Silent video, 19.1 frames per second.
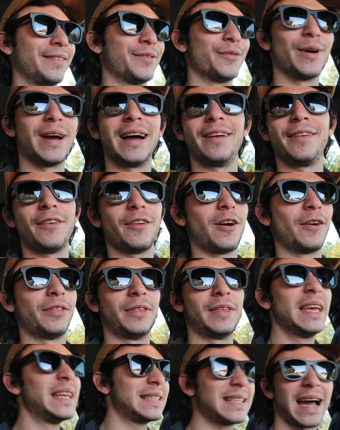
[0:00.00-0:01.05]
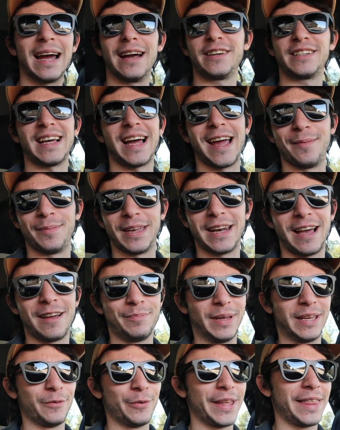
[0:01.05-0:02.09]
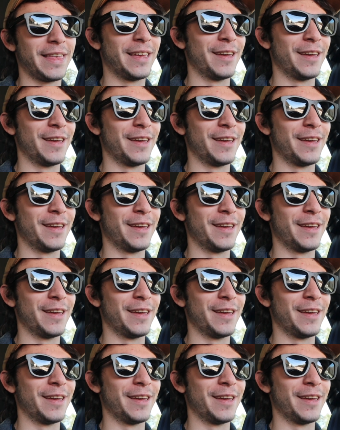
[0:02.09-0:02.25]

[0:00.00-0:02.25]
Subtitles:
throughout the entire time that I've been with